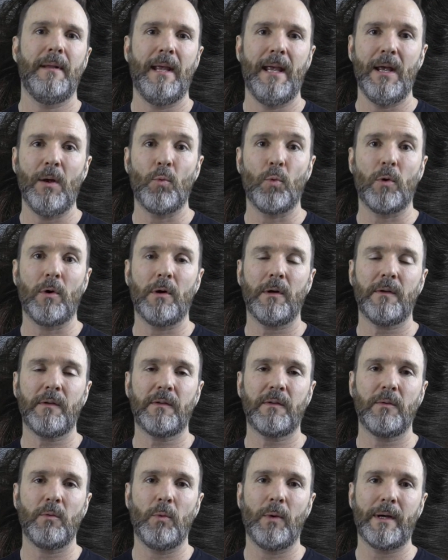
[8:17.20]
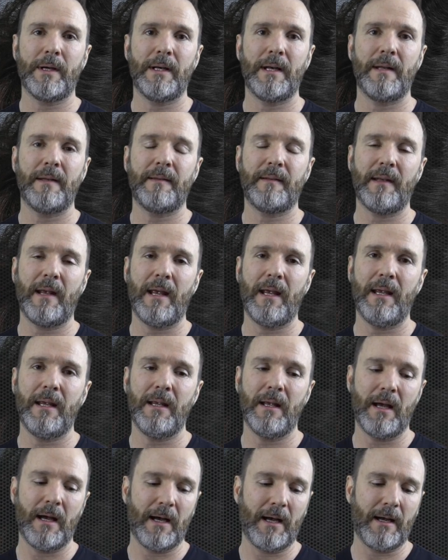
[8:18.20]
it works. What can I
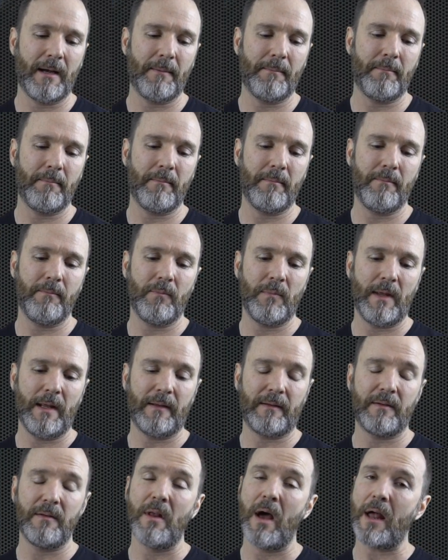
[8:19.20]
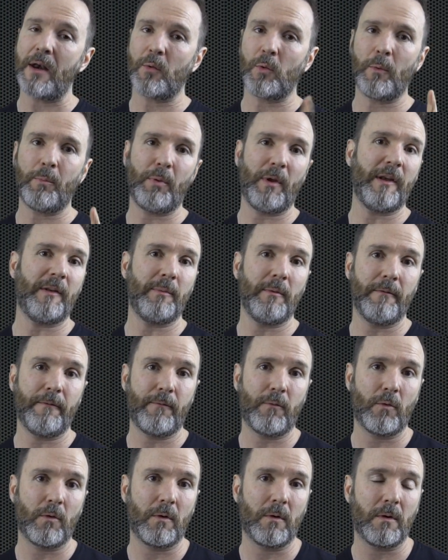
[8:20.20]
say? It's not a replacement
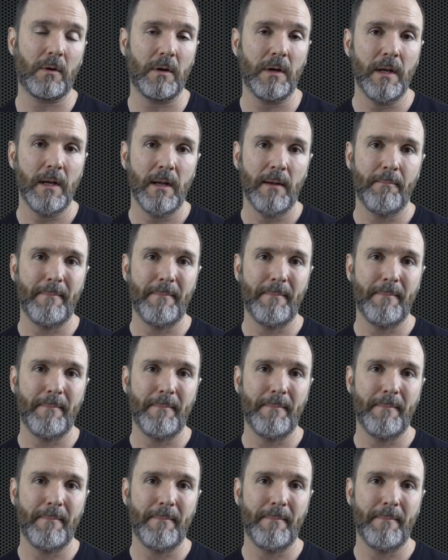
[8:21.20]
for